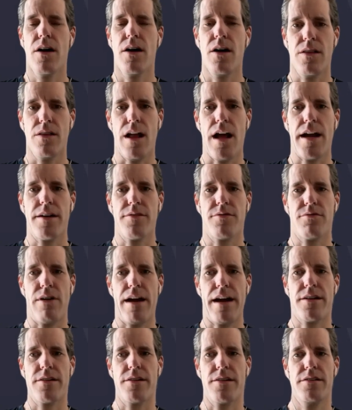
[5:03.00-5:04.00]
a lot of
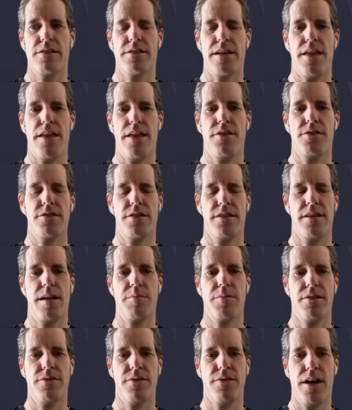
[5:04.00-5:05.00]
records. And there's a
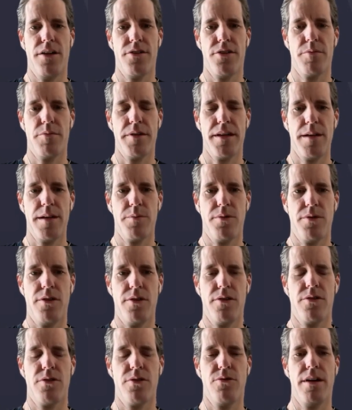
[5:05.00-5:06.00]
number of other
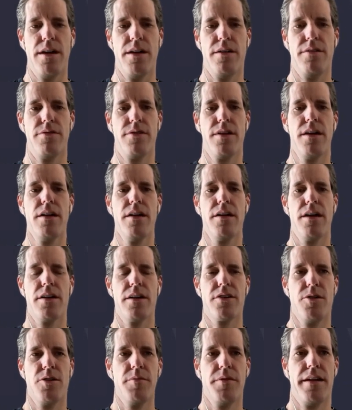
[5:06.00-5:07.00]
people who have
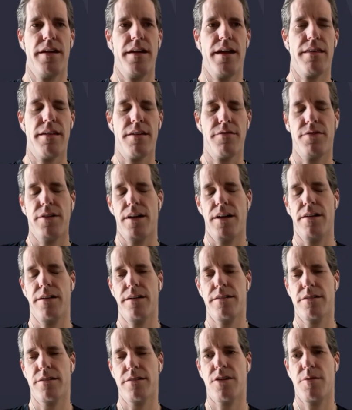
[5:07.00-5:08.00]
accumulated, I think
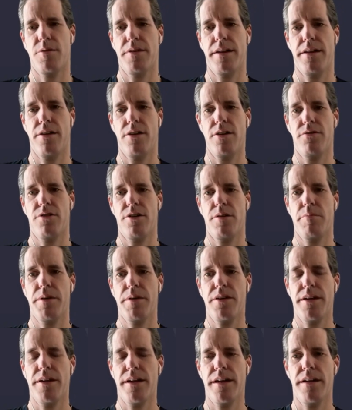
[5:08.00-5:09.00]
Fidelity has accumulated over a
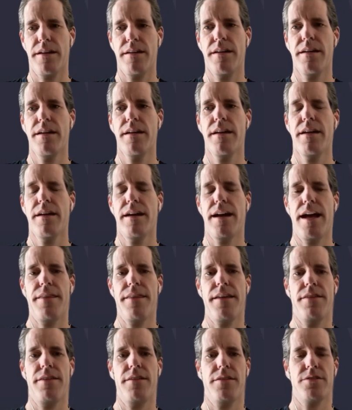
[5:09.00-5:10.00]
billion.
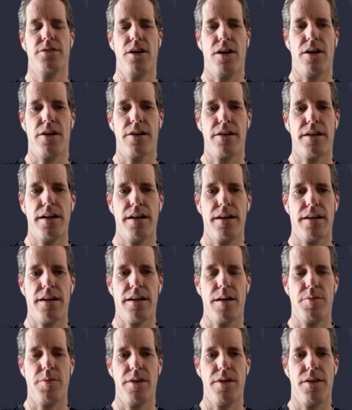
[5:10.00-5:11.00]
And then there's ARK and a
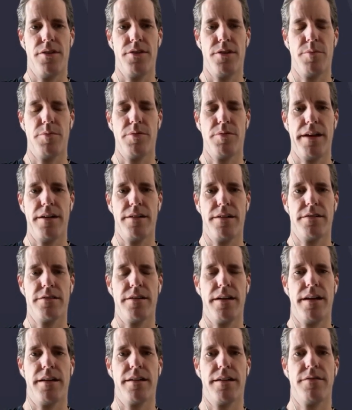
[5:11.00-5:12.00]
couple other players
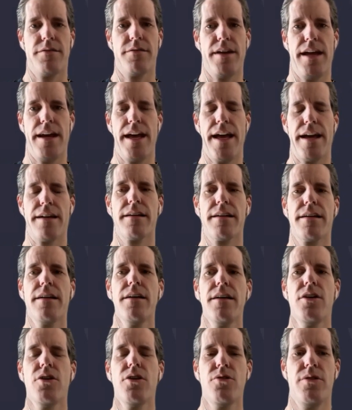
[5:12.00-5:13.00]
like VanEck
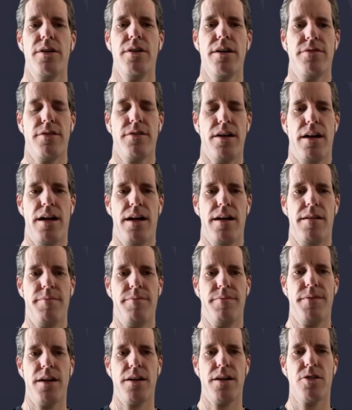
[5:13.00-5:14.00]
who have
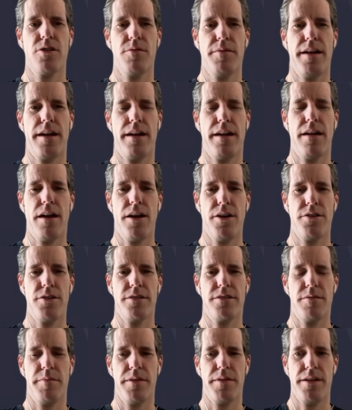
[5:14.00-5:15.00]
um, accumulated
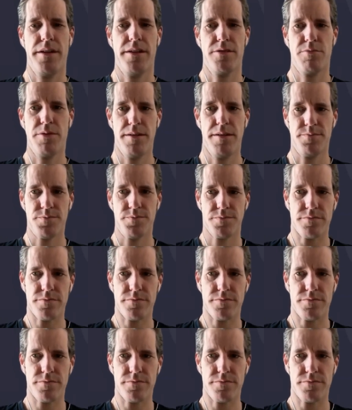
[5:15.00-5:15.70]
hundreds of millions. But